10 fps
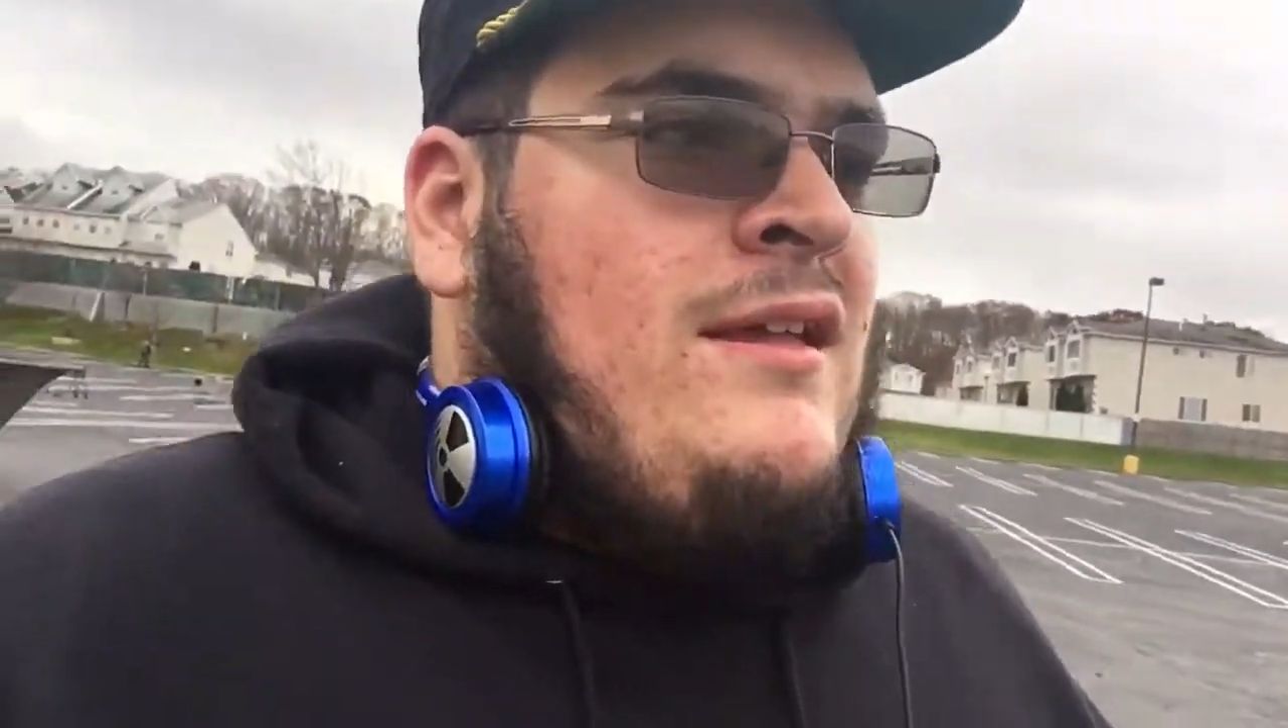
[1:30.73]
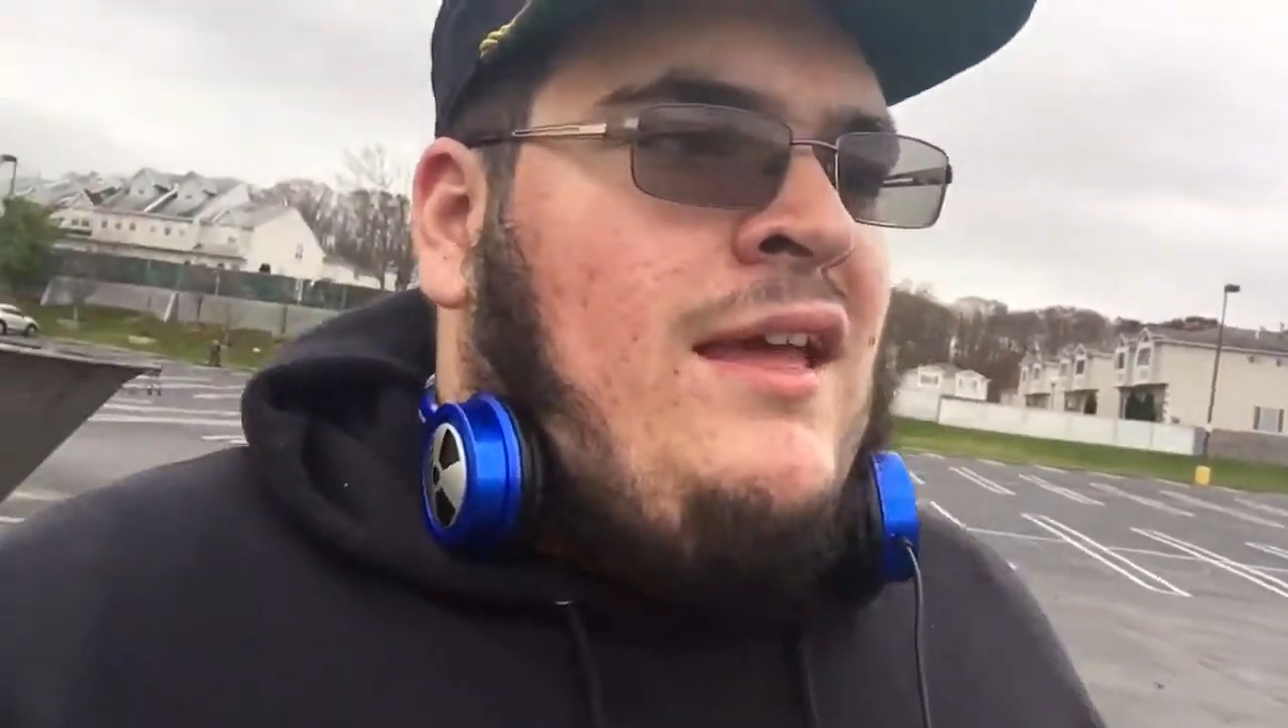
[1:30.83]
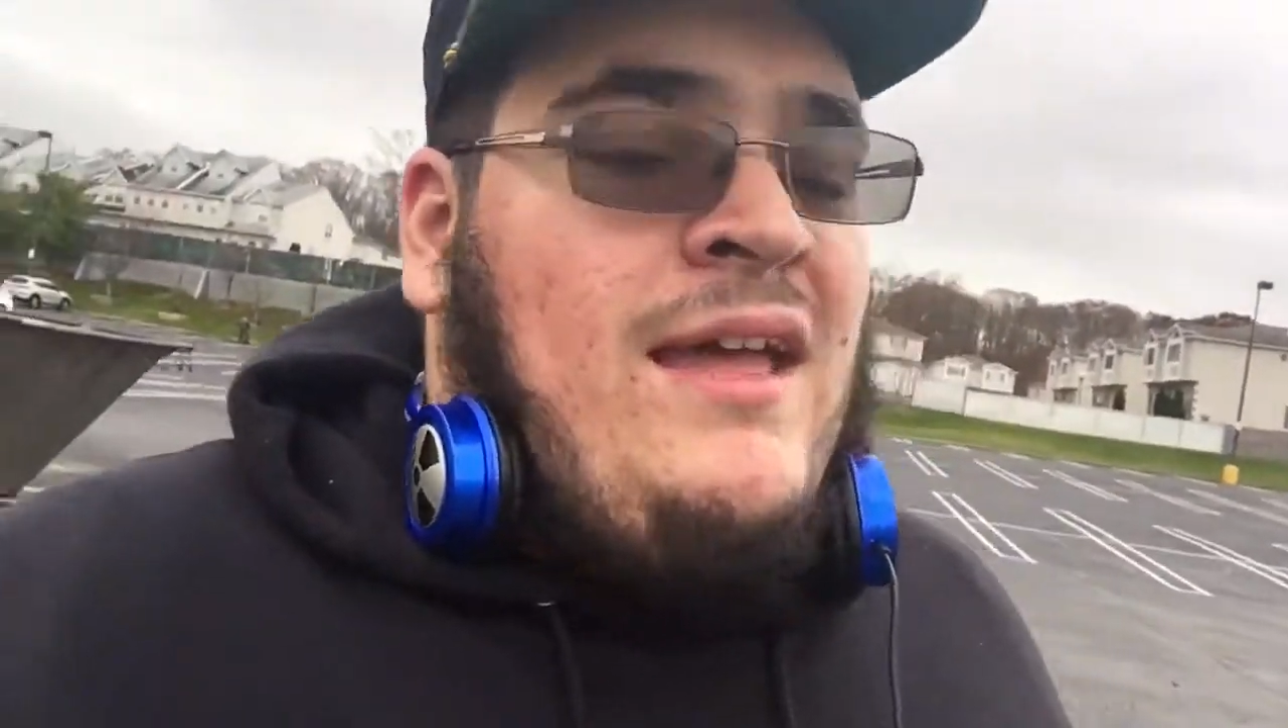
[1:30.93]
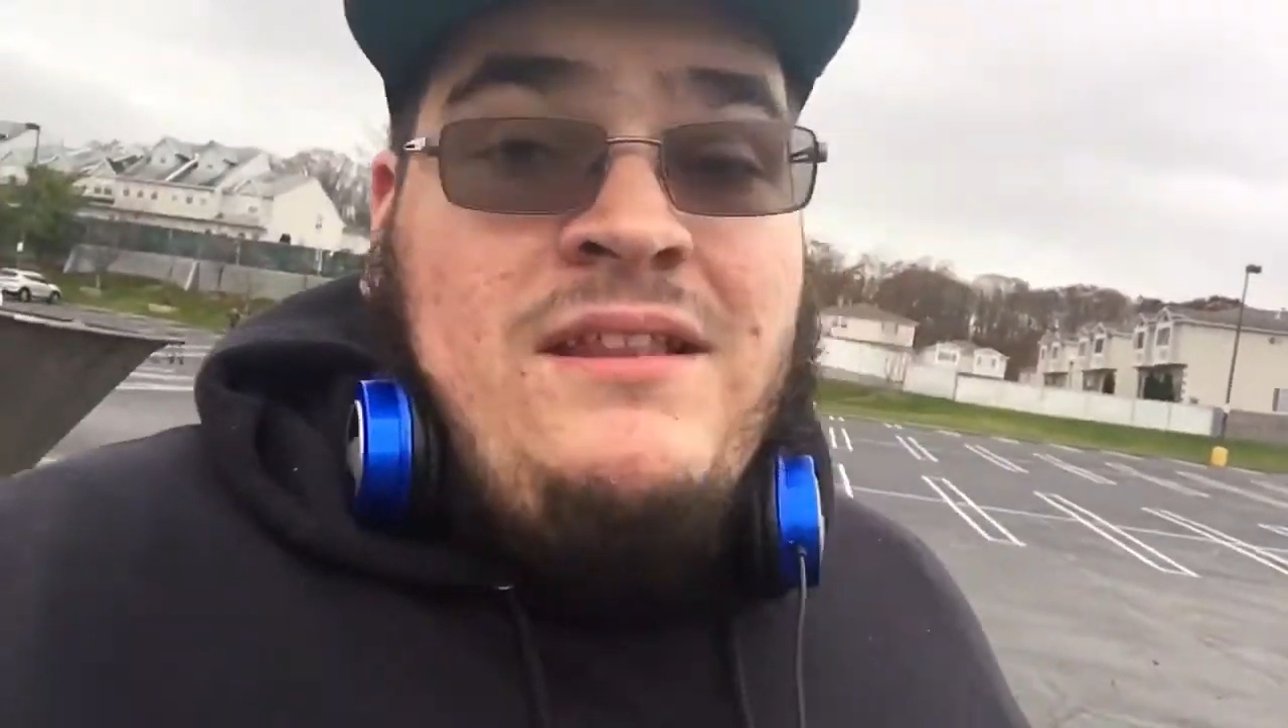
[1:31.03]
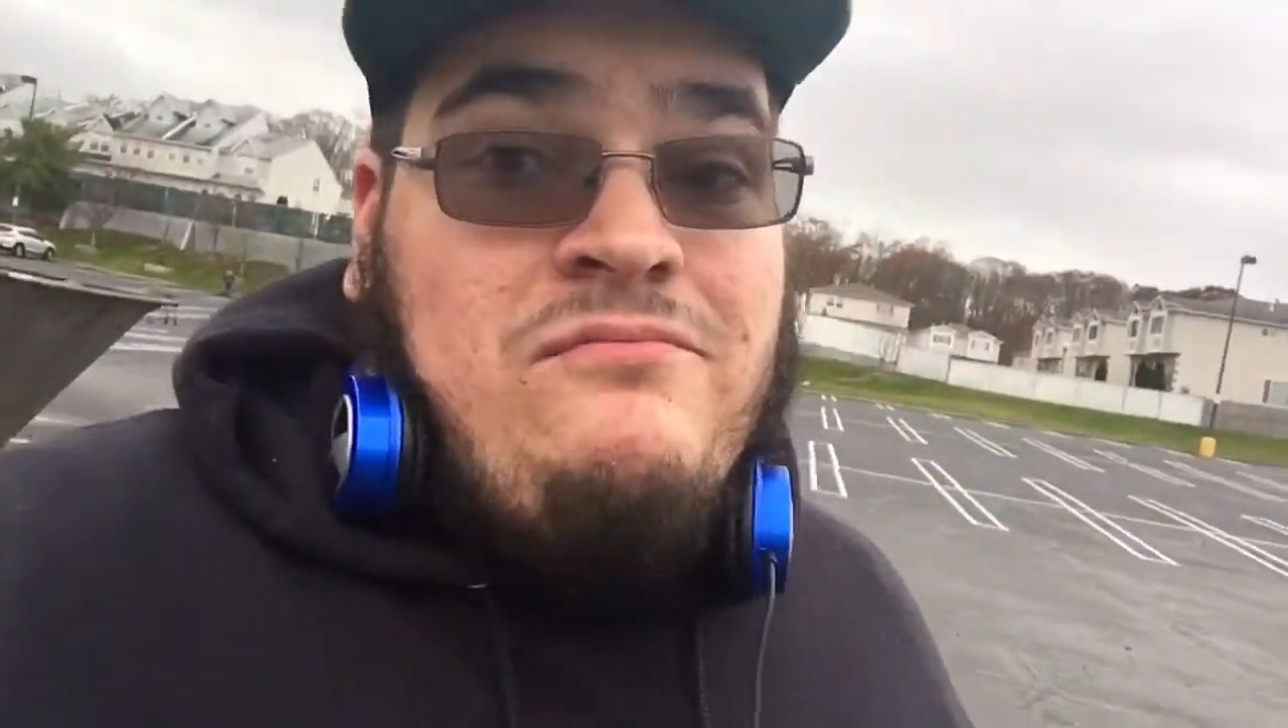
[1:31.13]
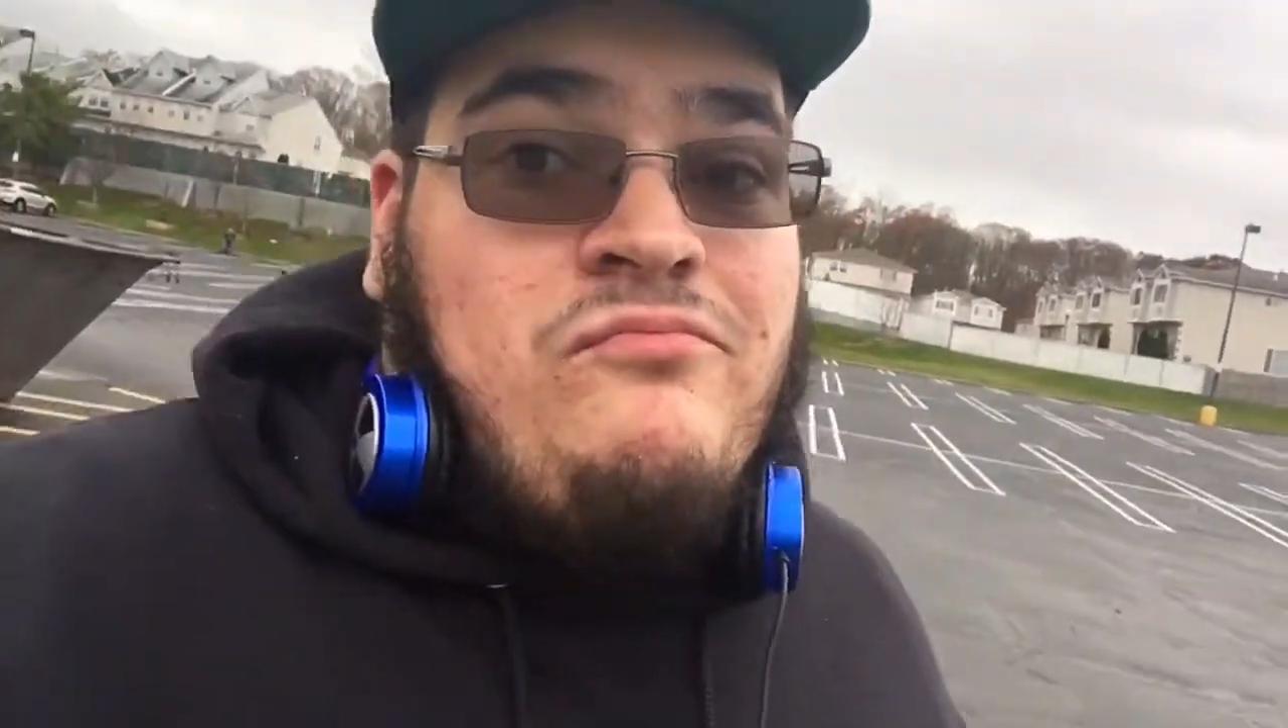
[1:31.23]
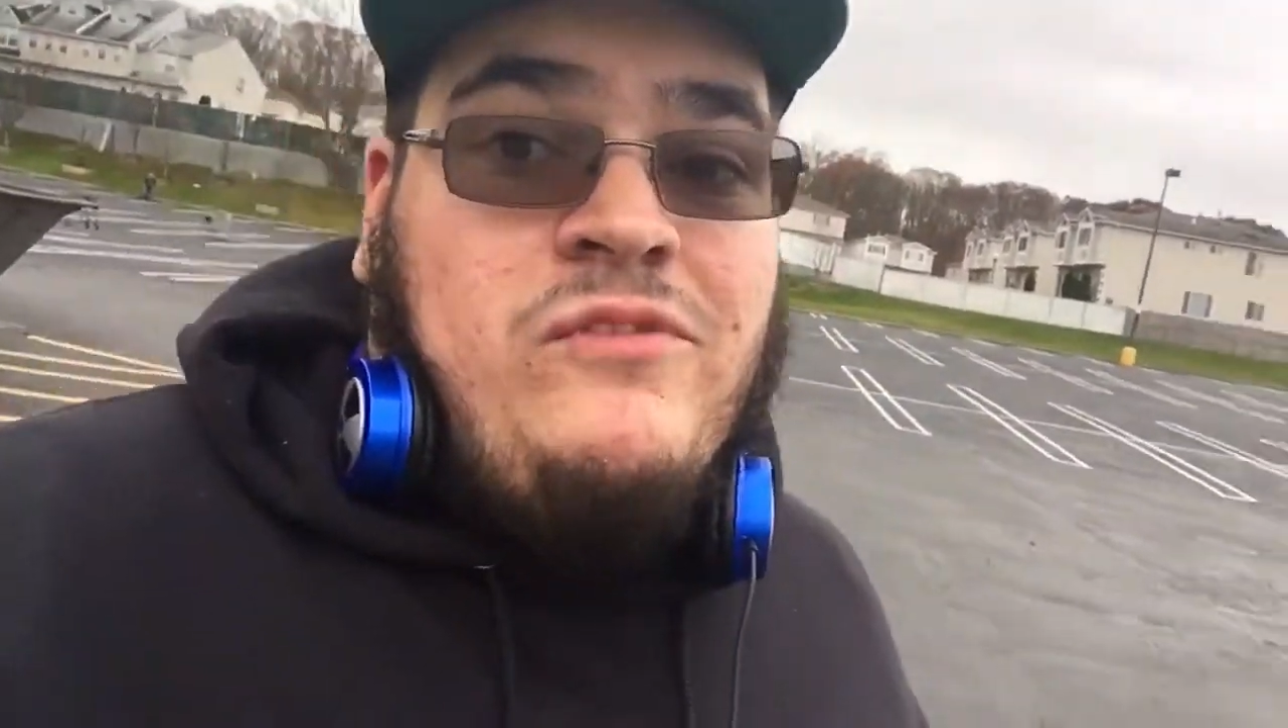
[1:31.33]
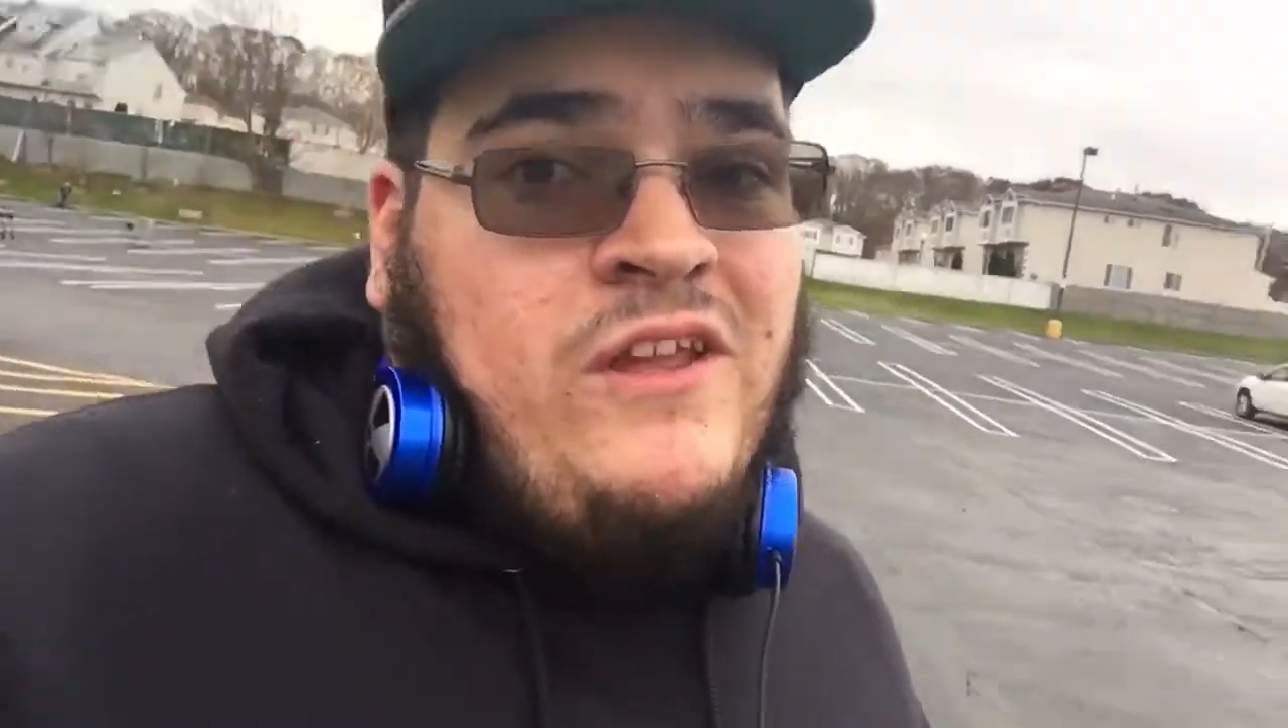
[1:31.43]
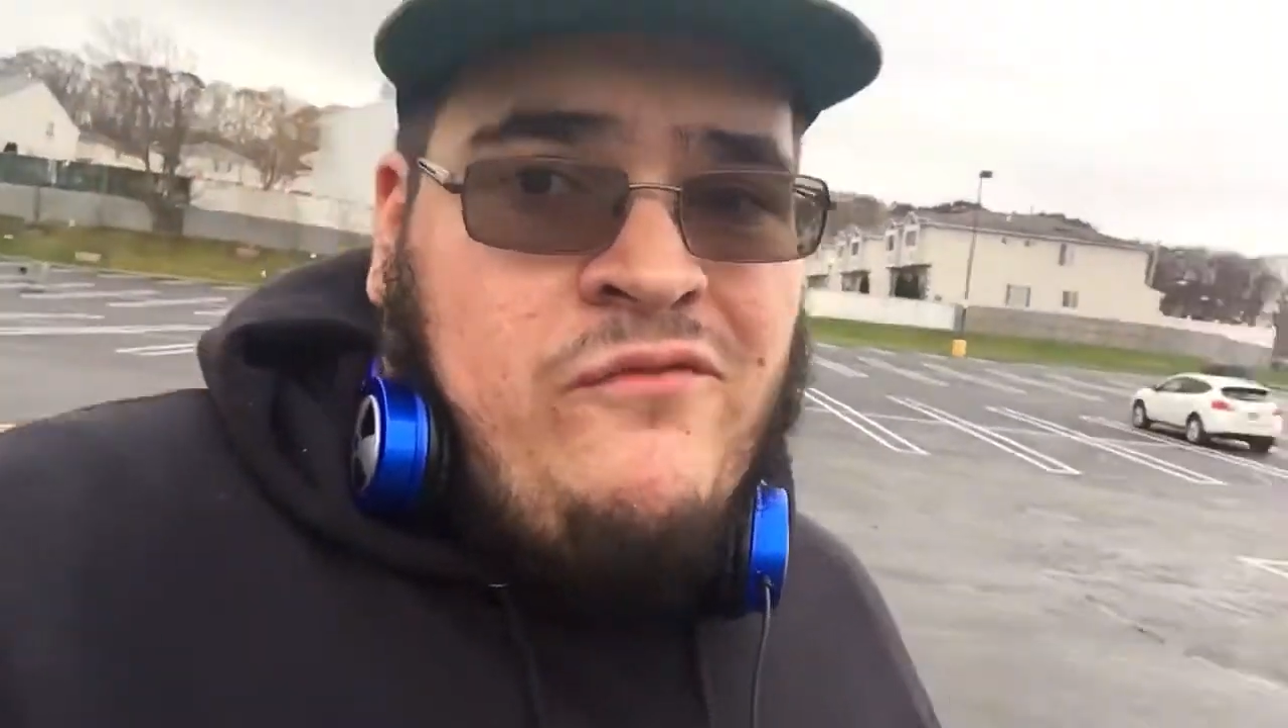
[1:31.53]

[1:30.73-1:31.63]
and I